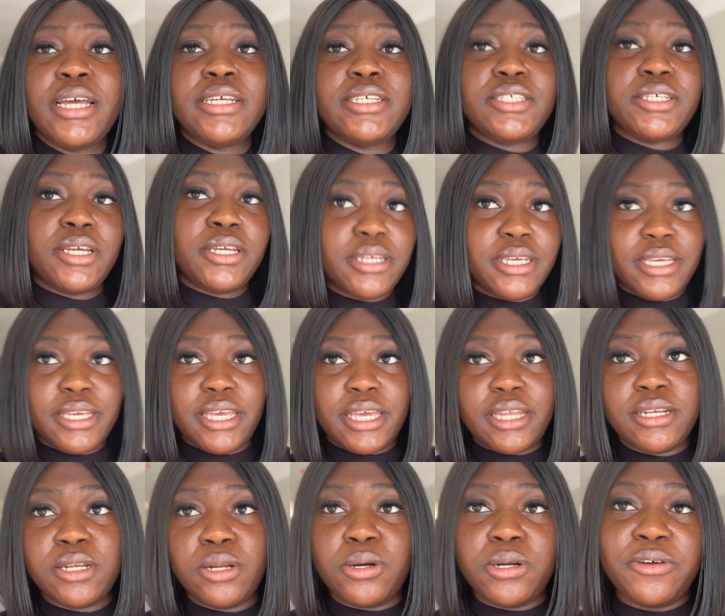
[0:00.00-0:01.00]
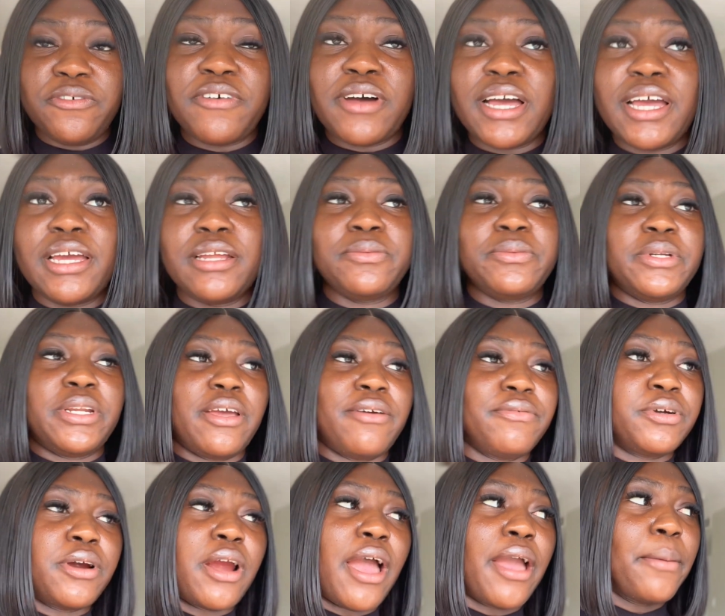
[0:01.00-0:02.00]
so you can get notified
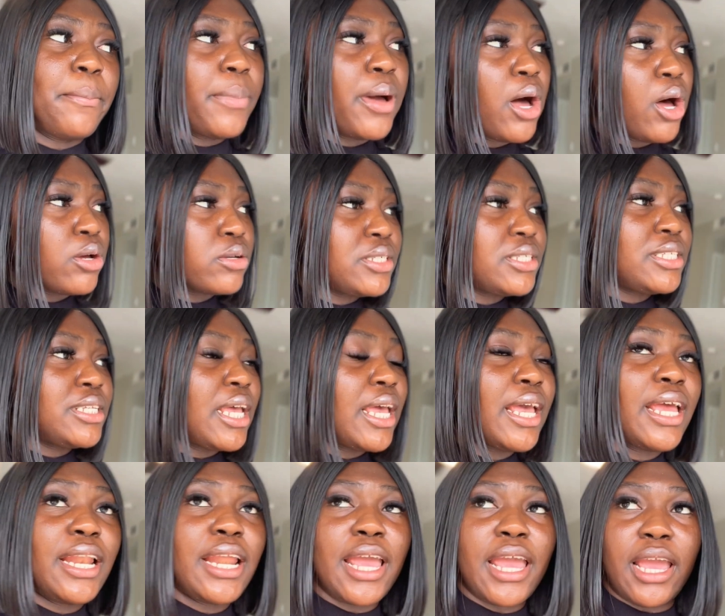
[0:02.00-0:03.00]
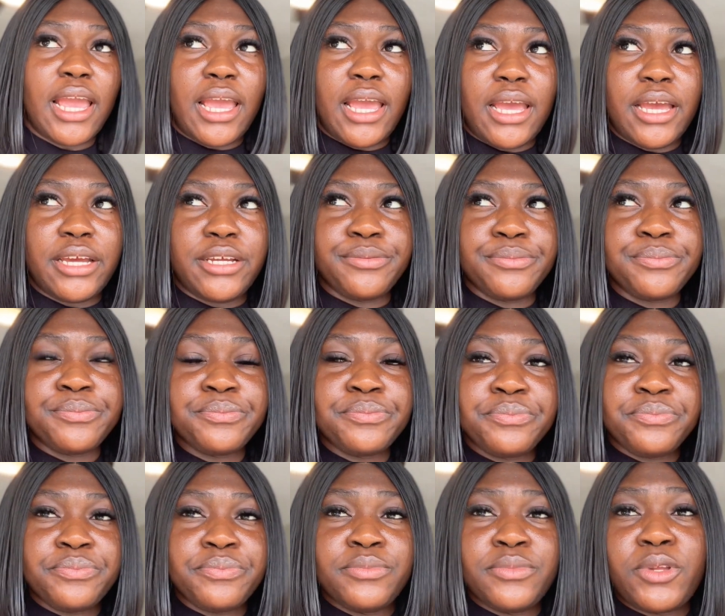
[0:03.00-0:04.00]
whenever I post it. And
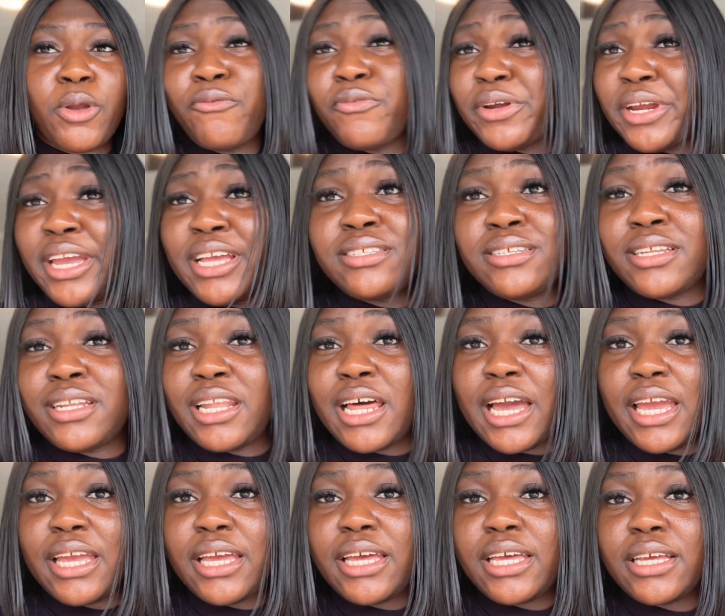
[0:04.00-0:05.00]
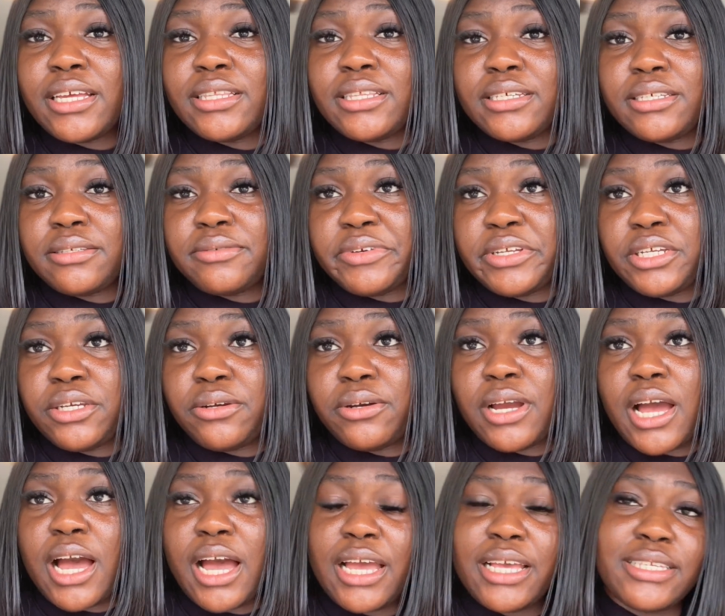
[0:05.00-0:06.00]
don't forget to like this video,
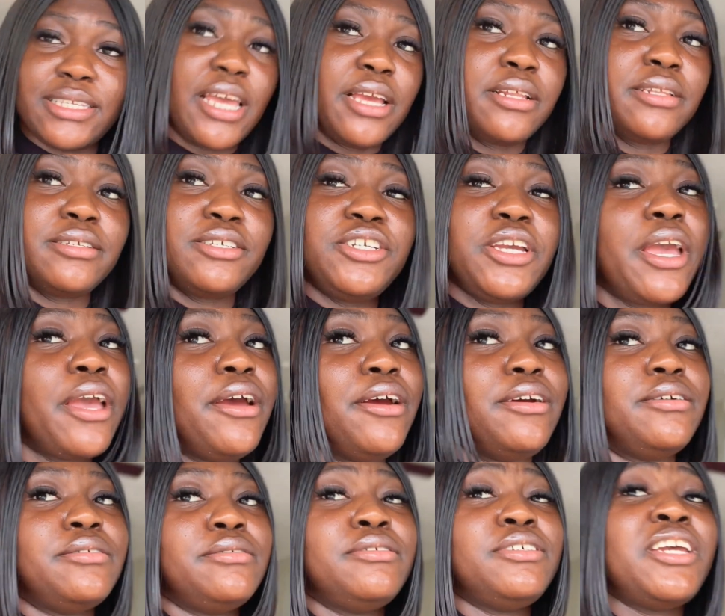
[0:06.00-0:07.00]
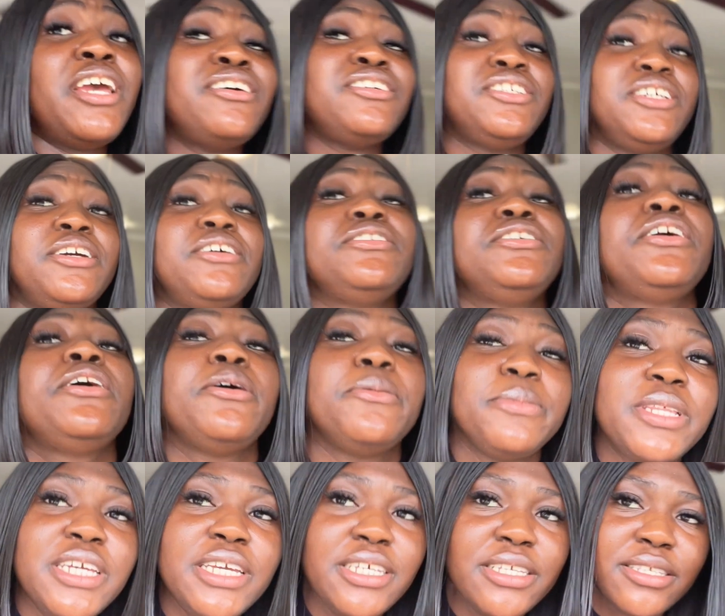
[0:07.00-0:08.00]
guys, and share,
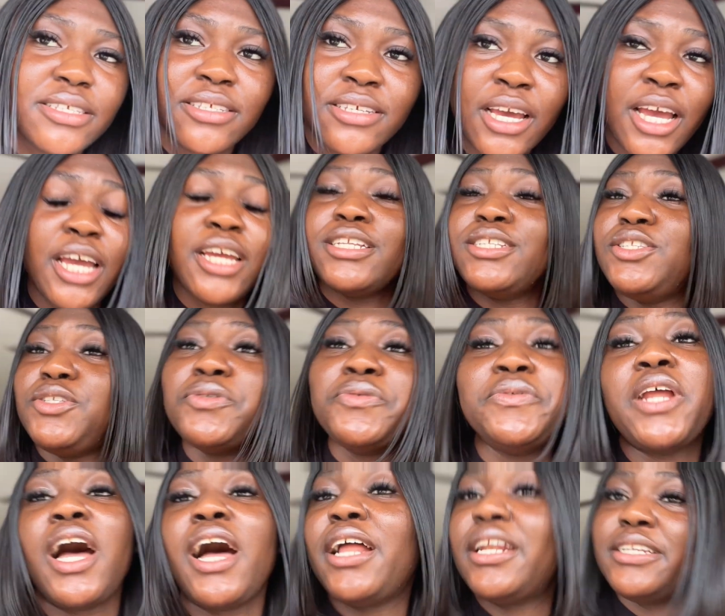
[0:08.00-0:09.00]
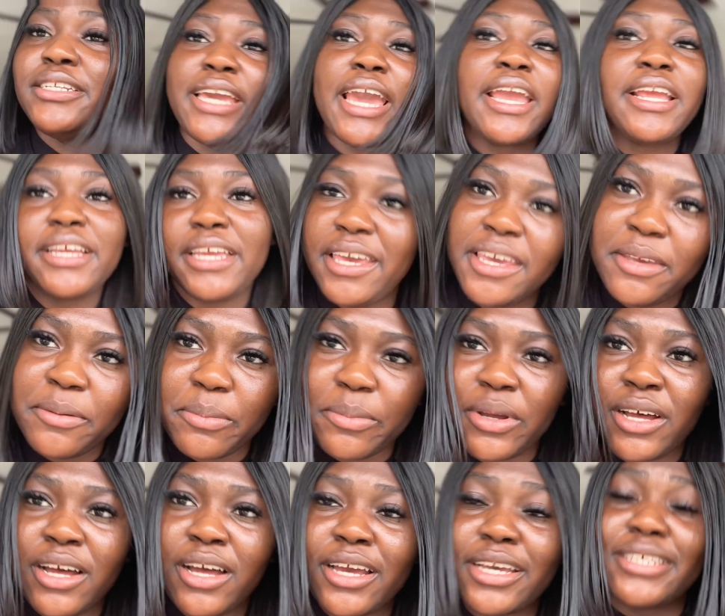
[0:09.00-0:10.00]
please. Do not get keep,
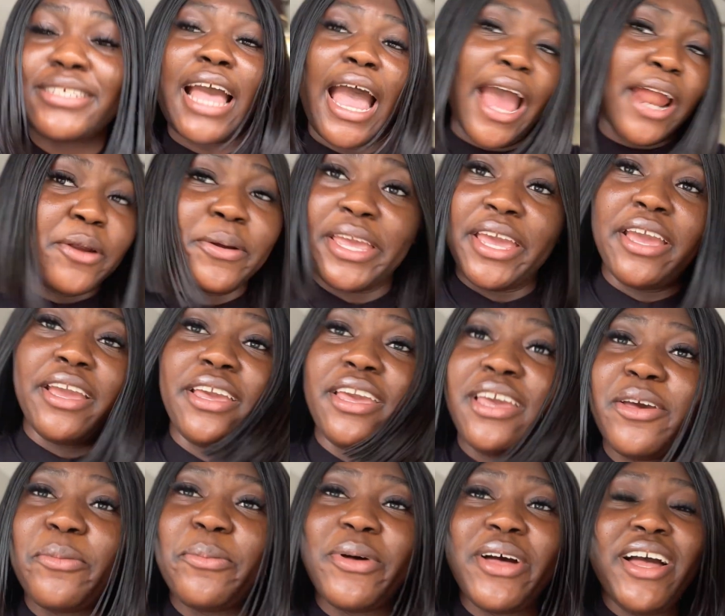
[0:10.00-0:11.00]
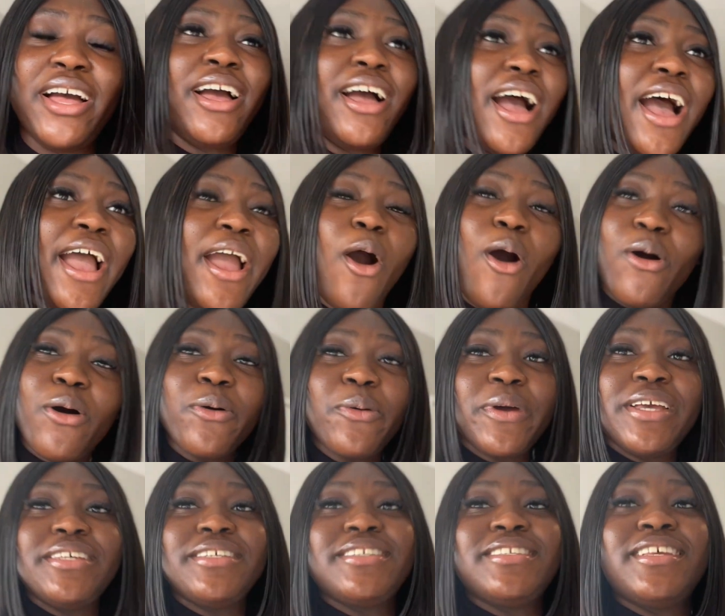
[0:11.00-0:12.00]
because I don't get keep. I
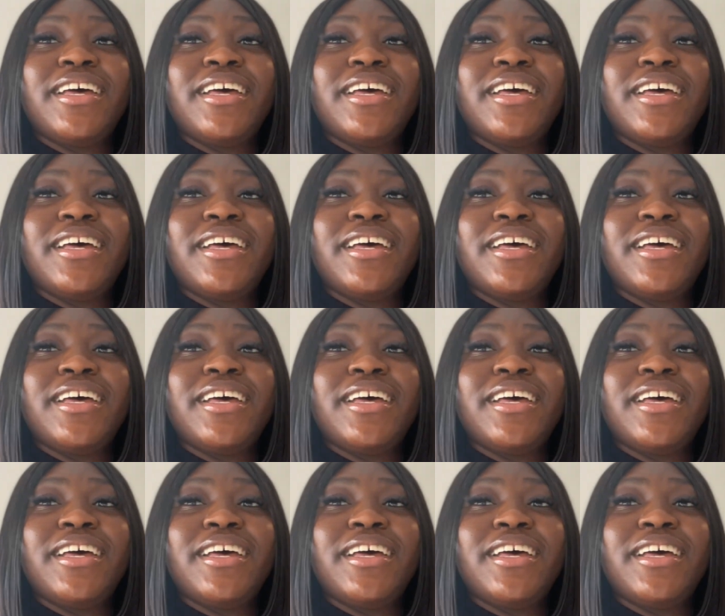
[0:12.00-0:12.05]
always